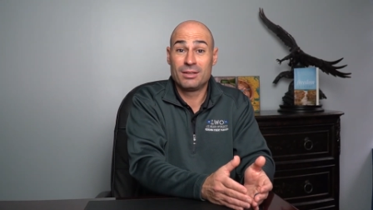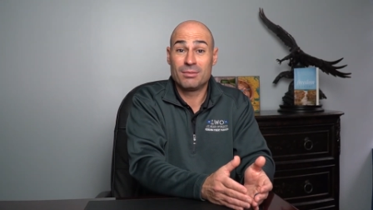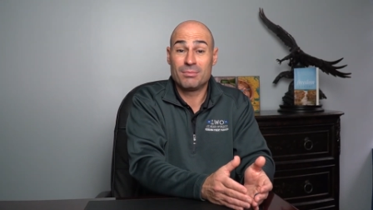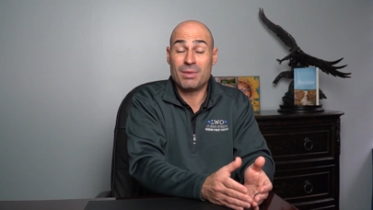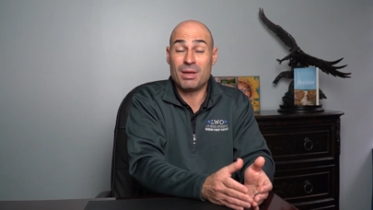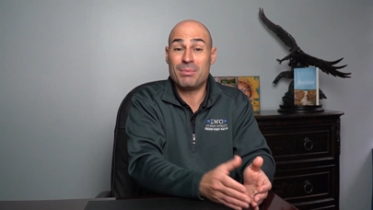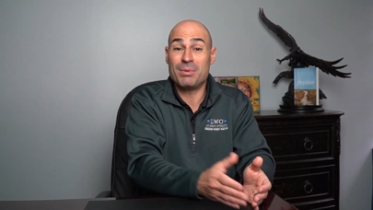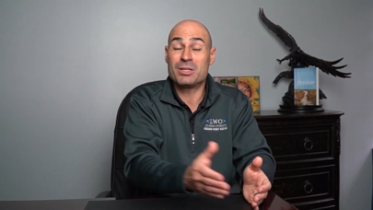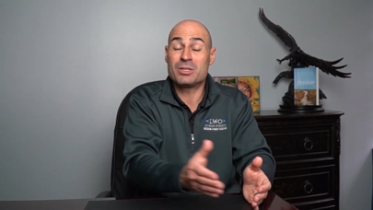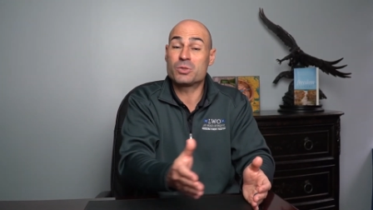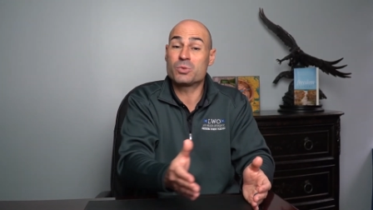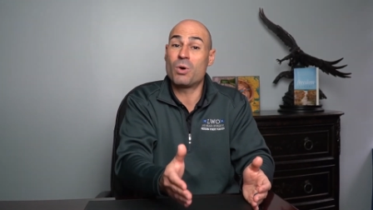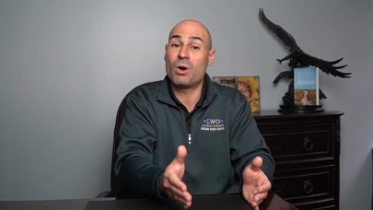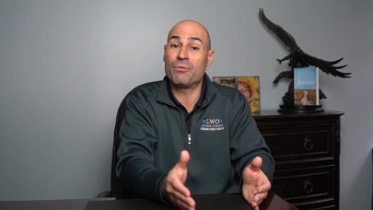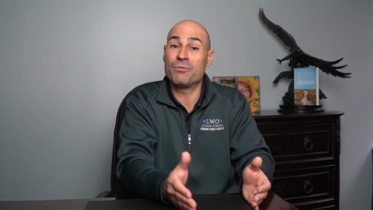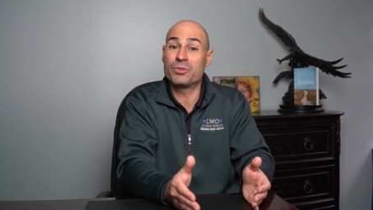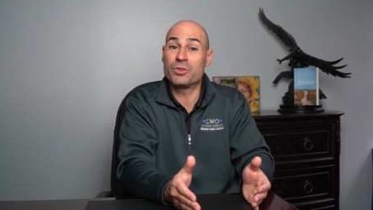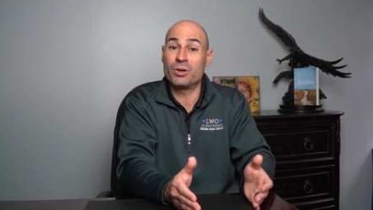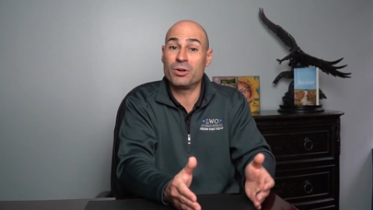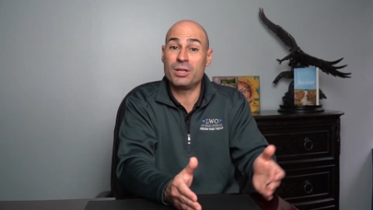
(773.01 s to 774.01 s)
Maybe it's
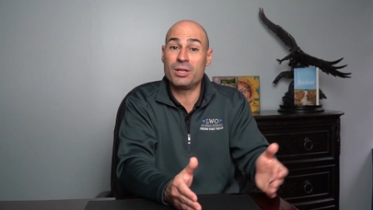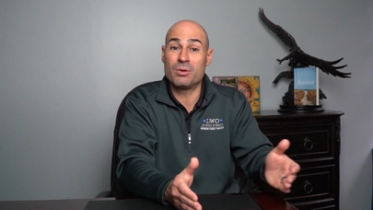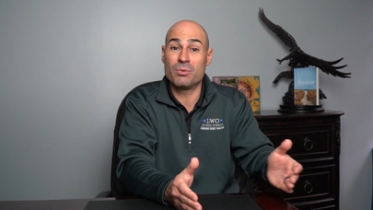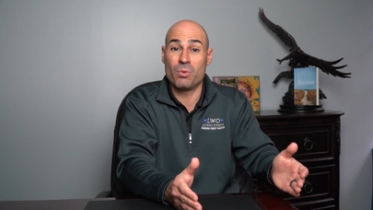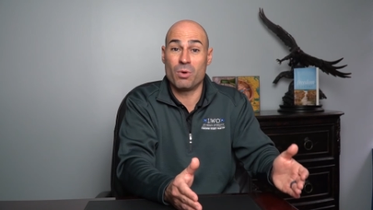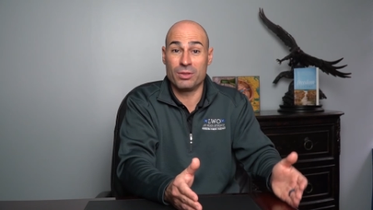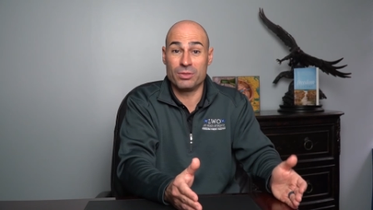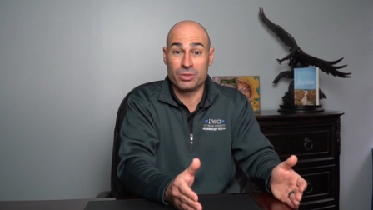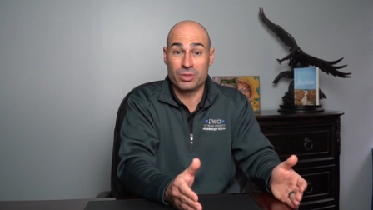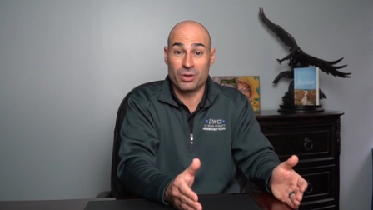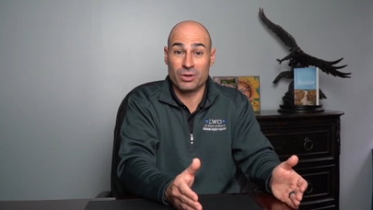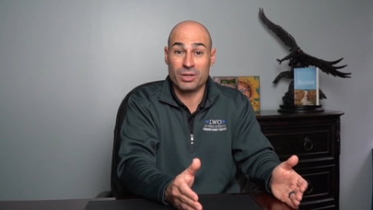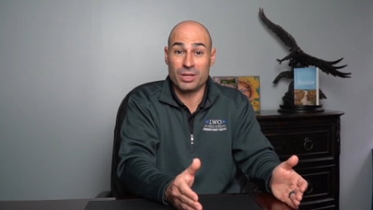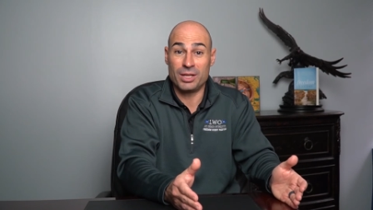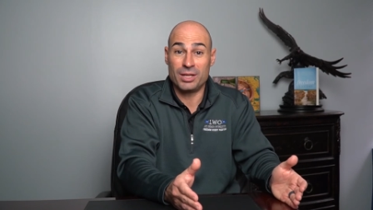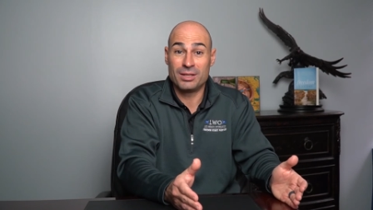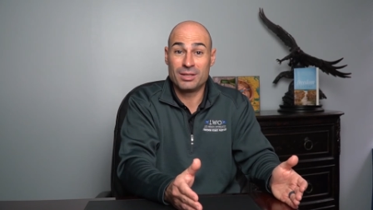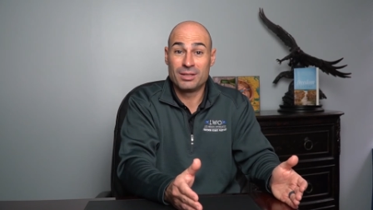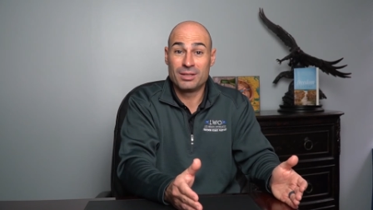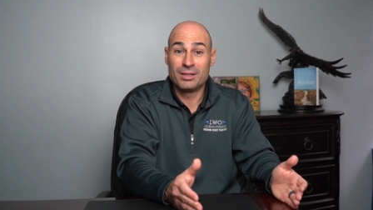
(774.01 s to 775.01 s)
1230 to
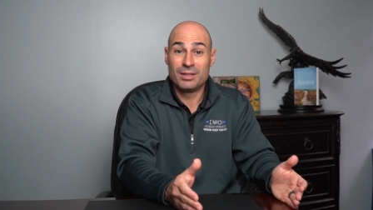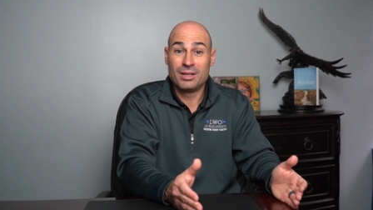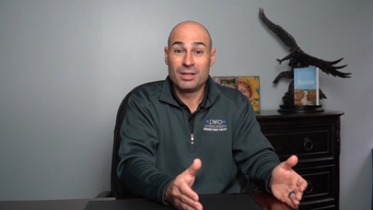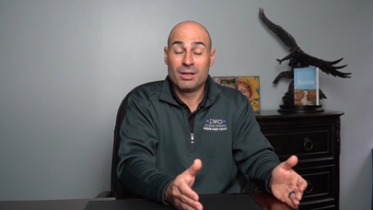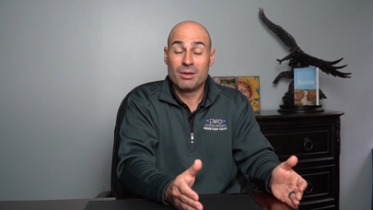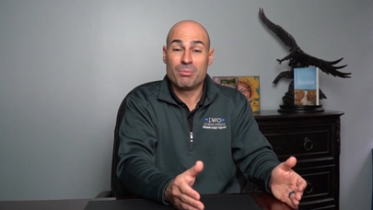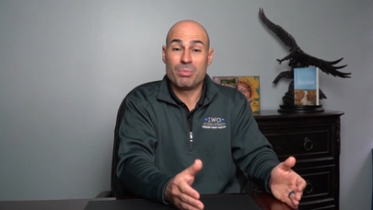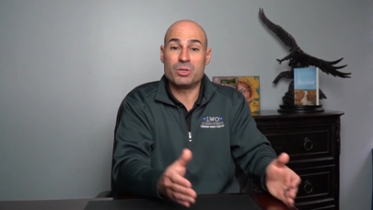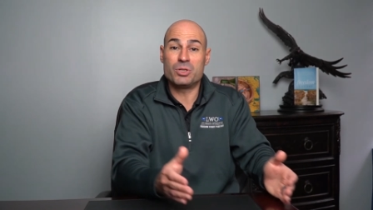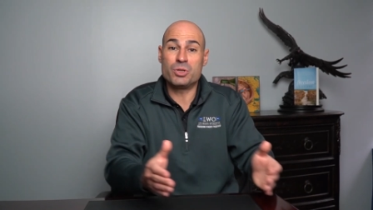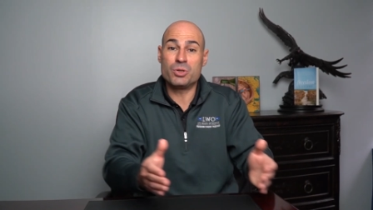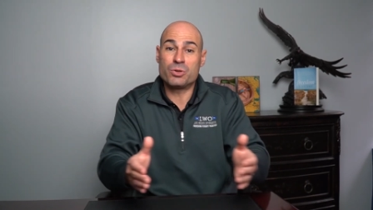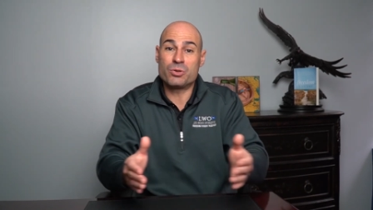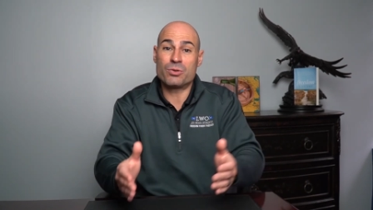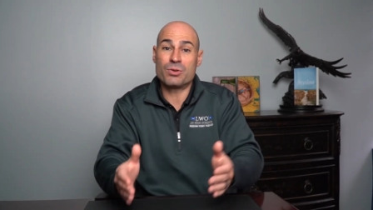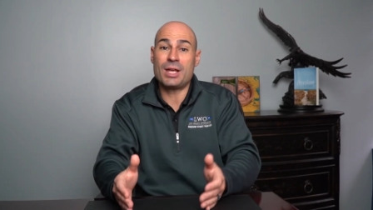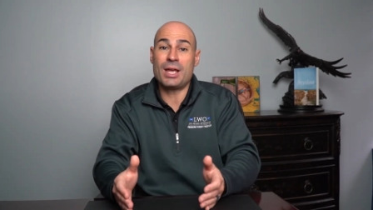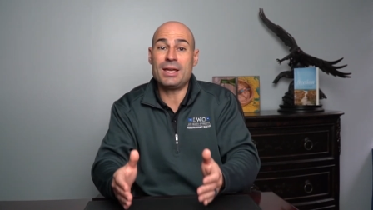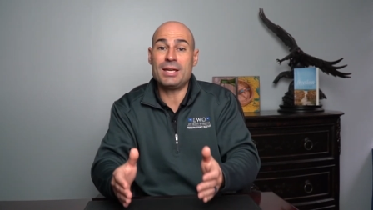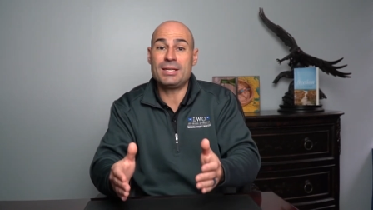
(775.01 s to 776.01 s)
130. But you
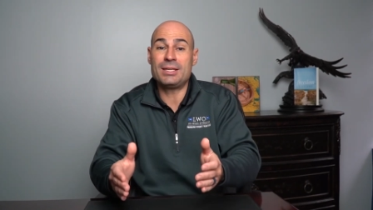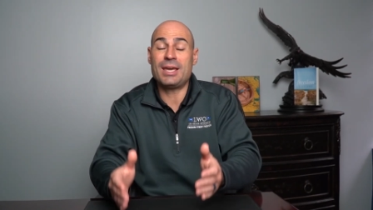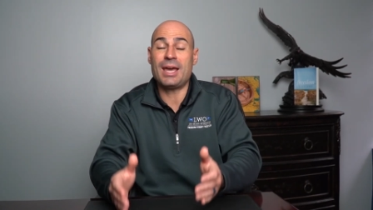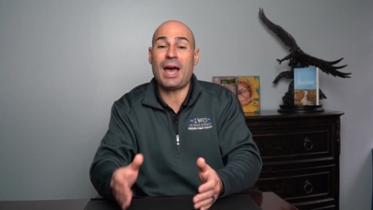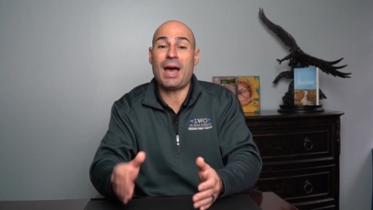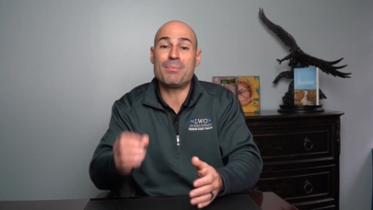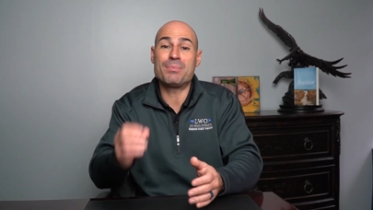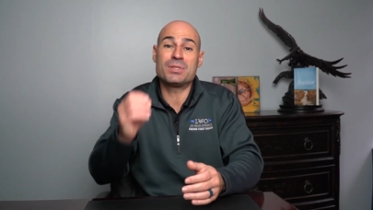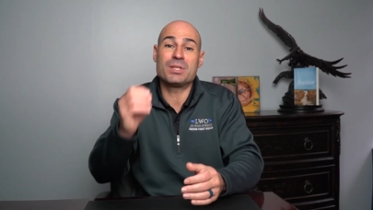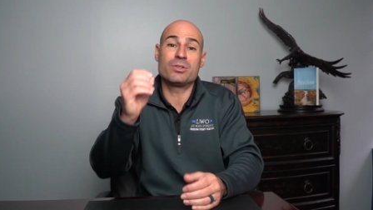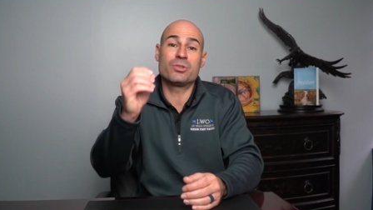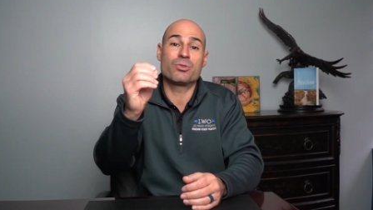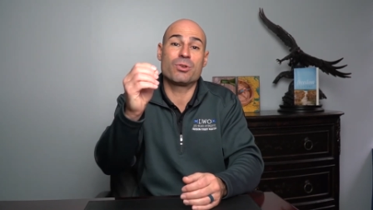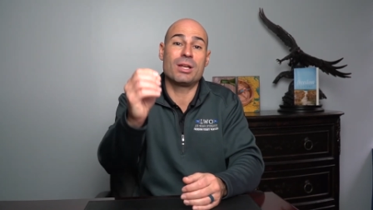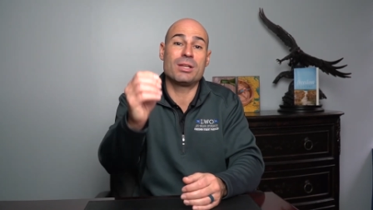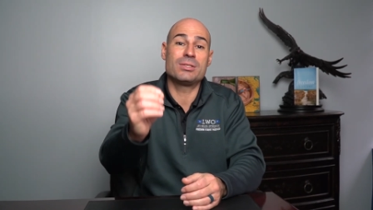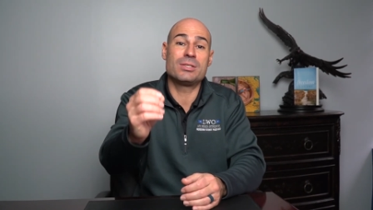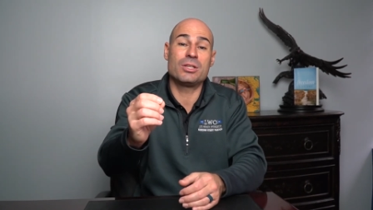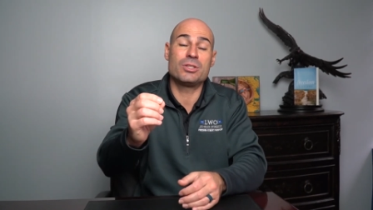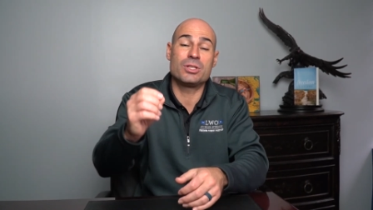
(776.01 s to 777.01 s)
create gaps and
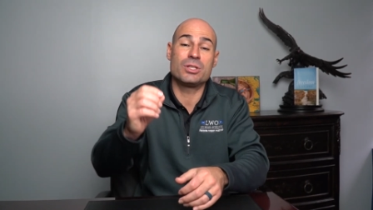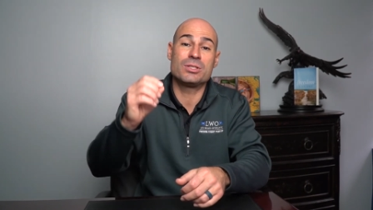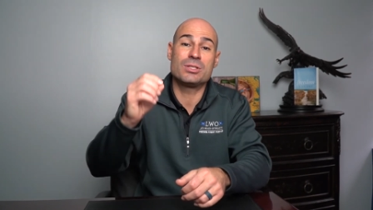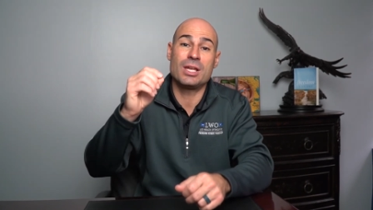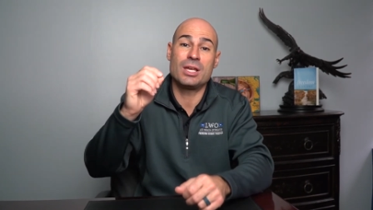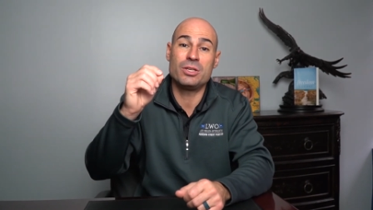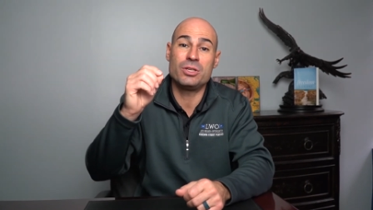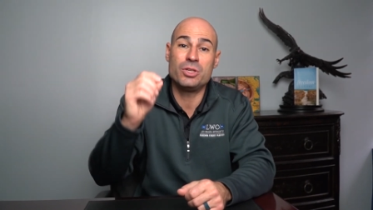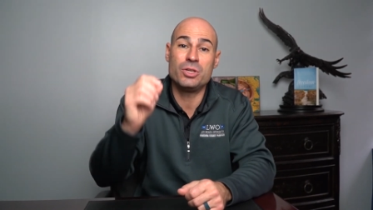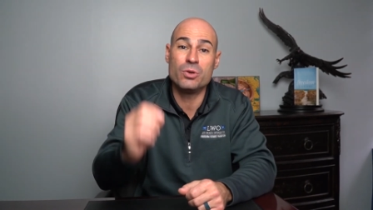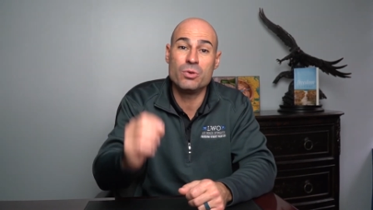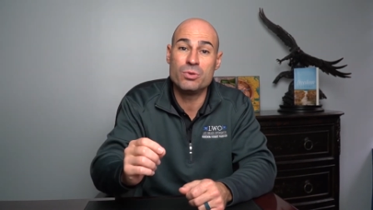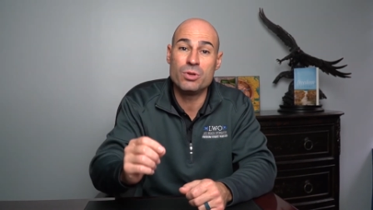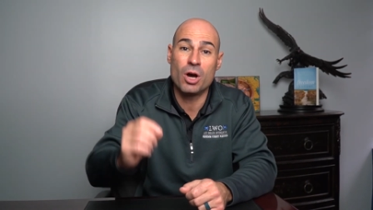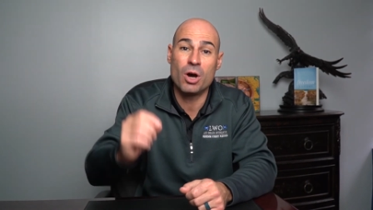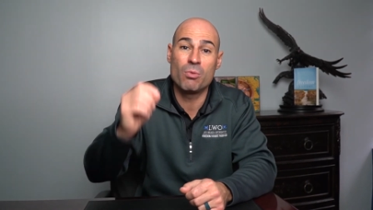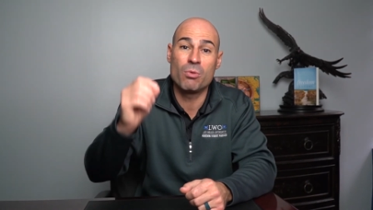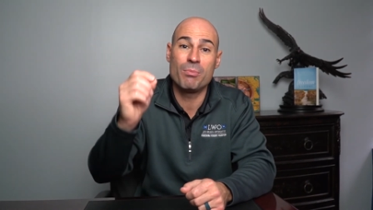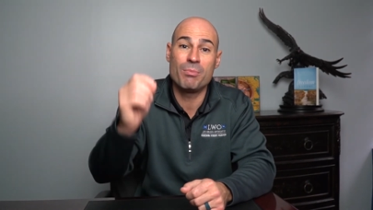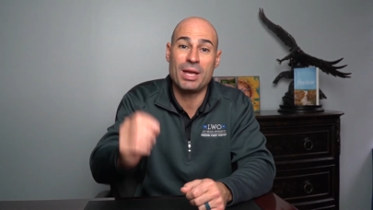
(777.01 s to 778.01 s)
transitions that you
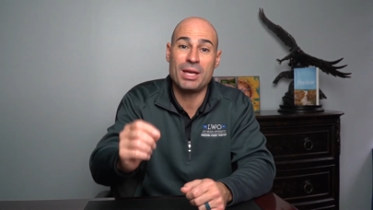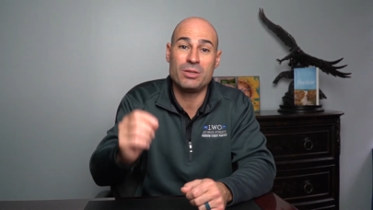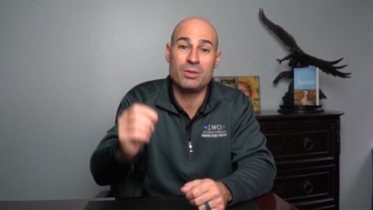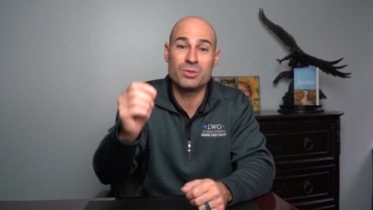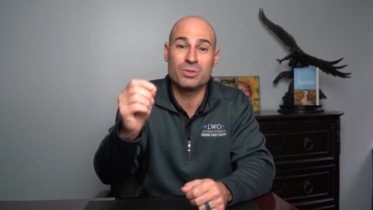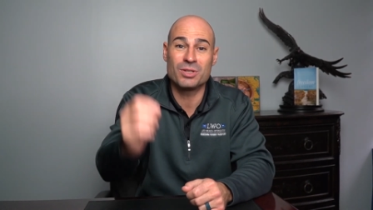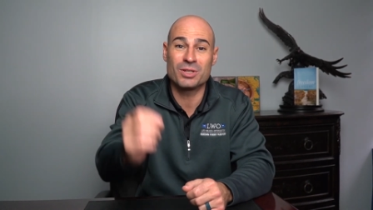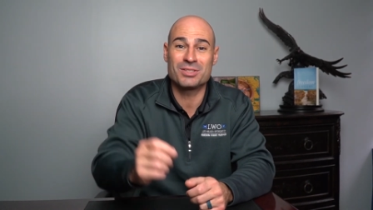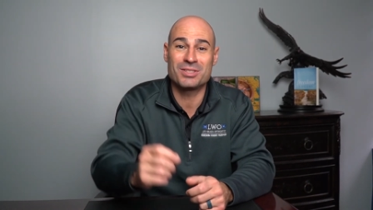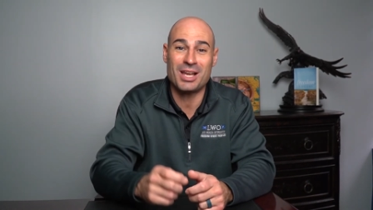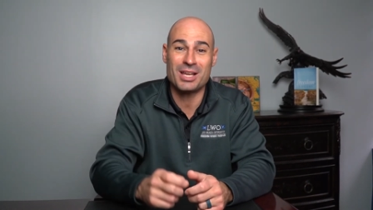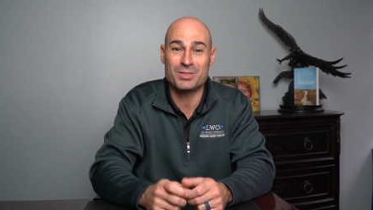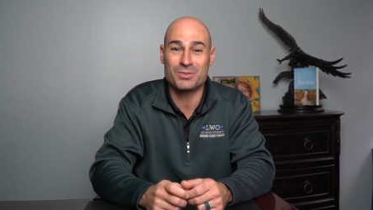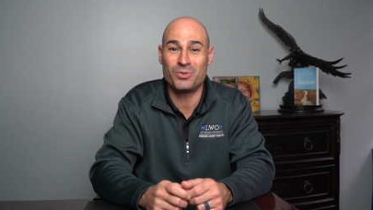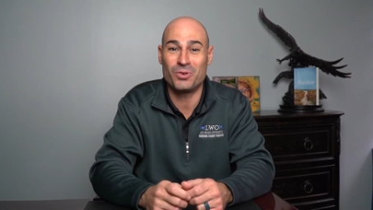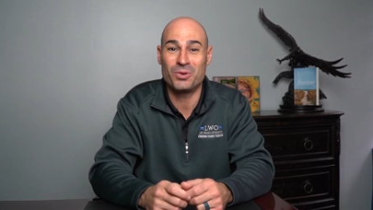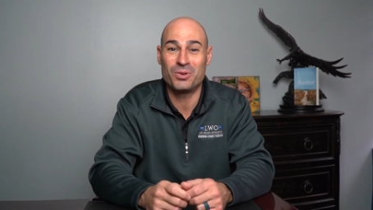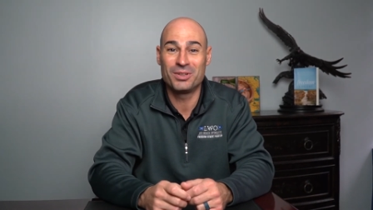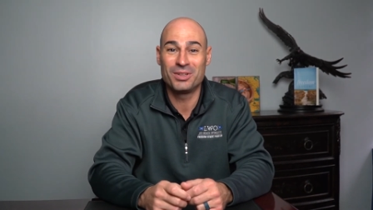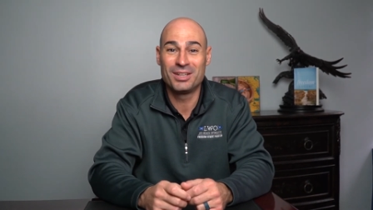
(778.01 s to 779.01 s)
know will make you
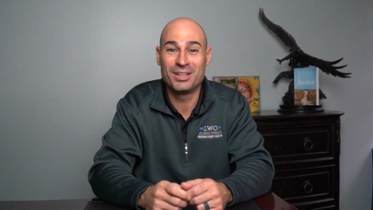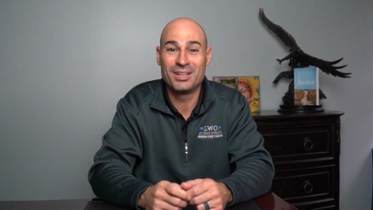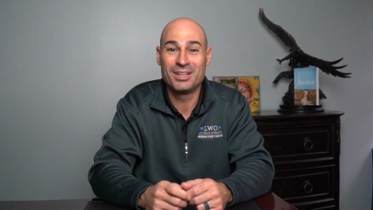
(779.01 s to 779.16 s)
successful.